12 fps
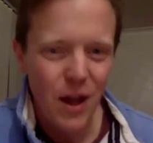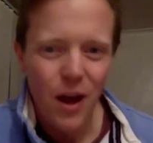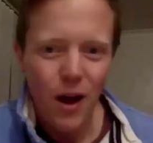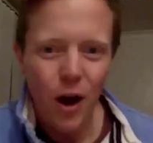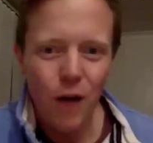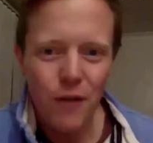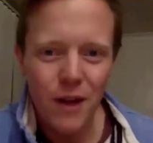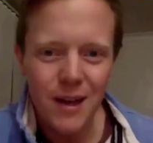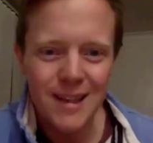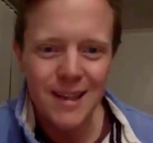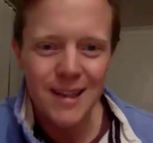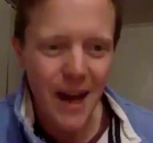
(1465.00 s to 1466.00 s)
over
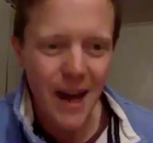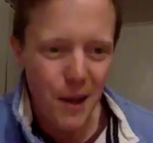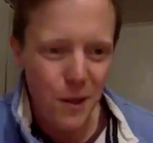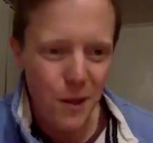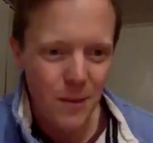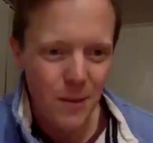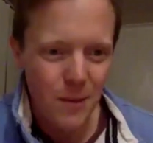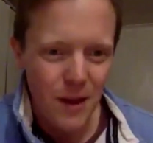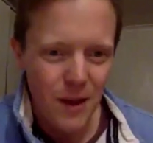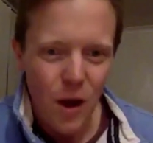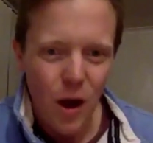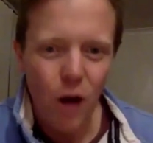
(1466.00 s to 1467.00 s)
death,
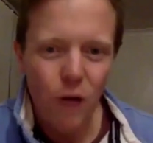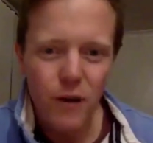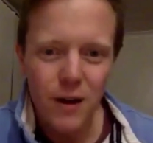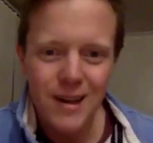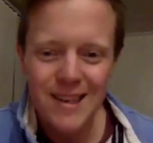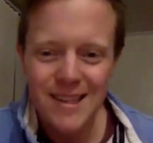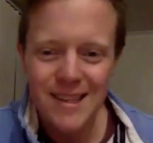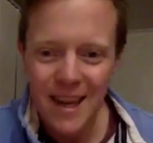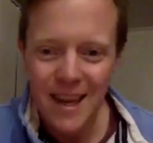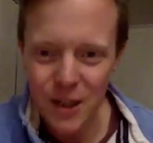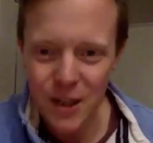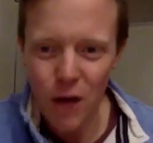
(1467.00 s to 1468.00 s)
over
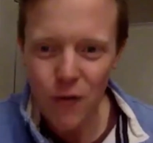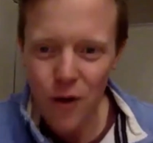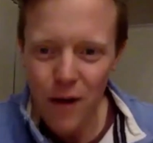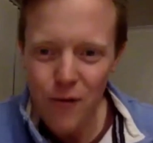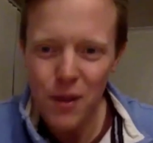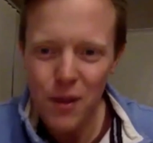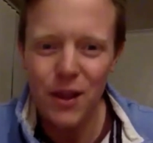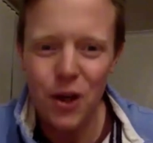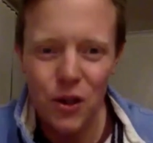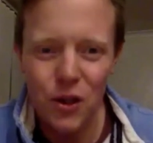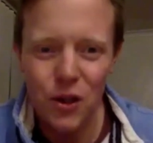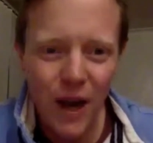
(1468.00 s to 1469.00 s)
Satan, over everything that could
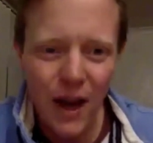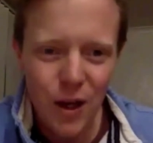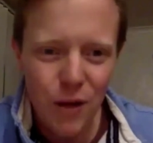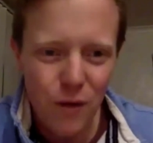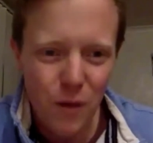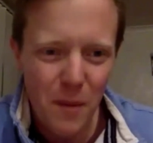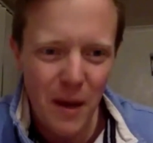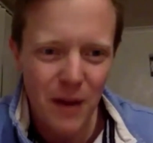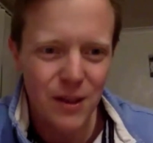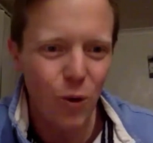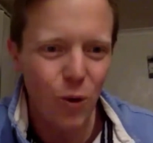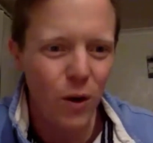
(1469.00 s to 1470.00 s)
drag you from the mountain
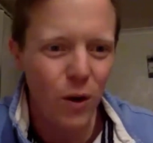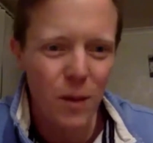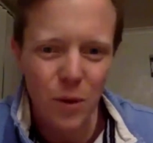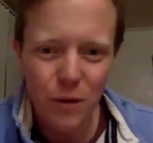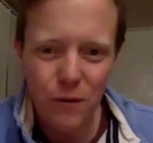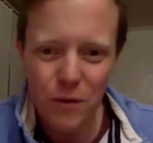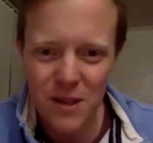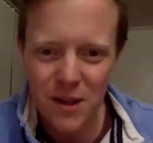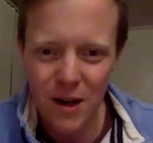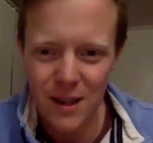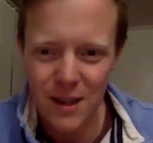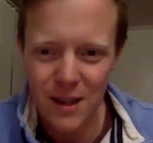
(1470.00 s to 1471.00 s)
or keep you from starting
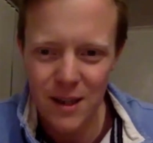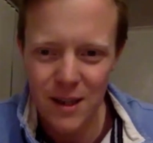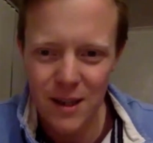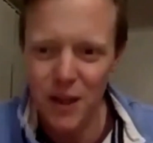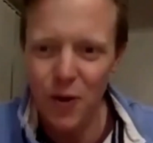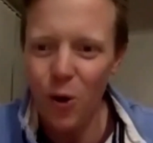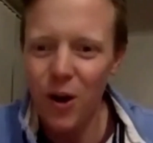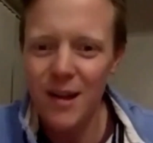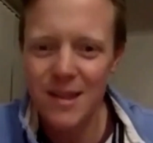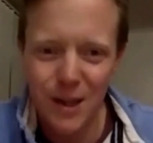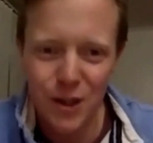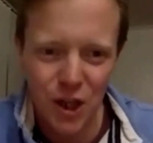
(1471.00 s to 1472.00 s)
that journey or cuts that
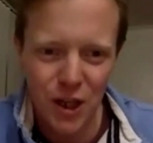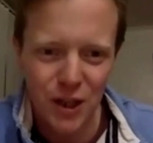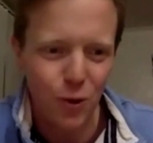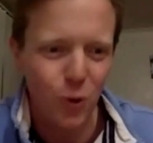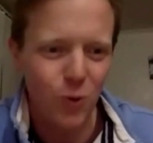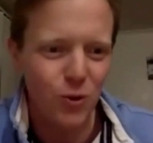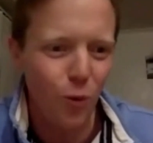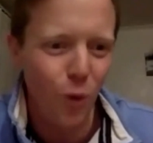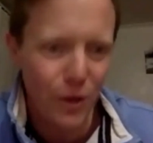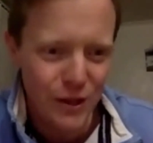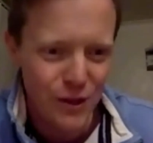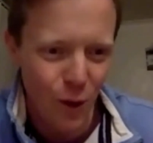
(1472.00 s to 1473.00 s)
journey short or washes
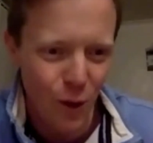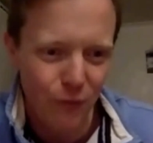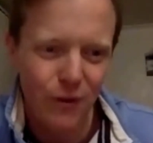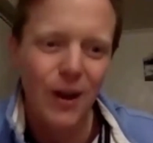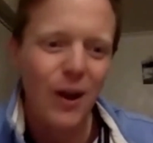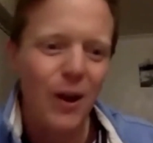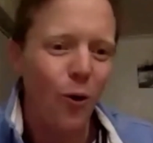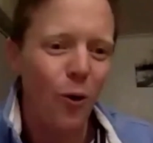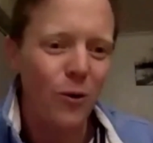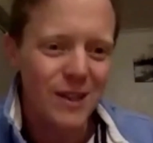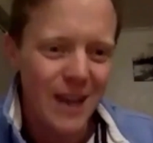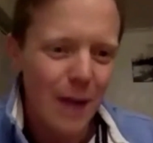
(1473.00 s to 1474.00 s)
you off or
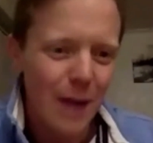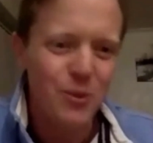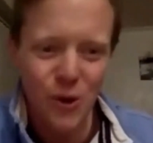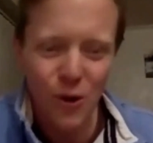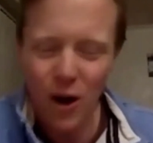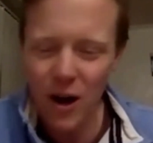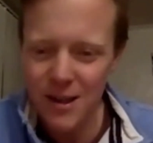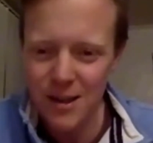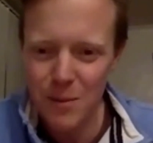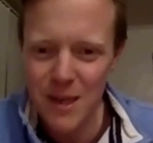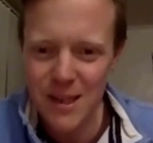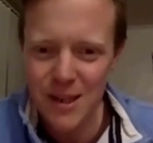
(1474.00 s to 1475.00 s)
captures your heart to
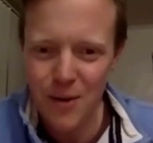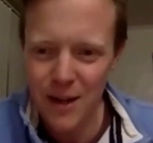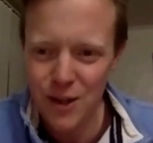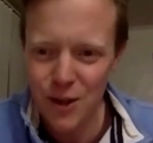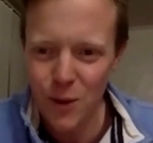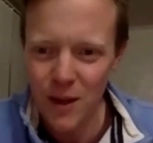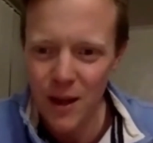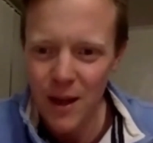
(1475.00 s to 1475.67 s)
misdirect you and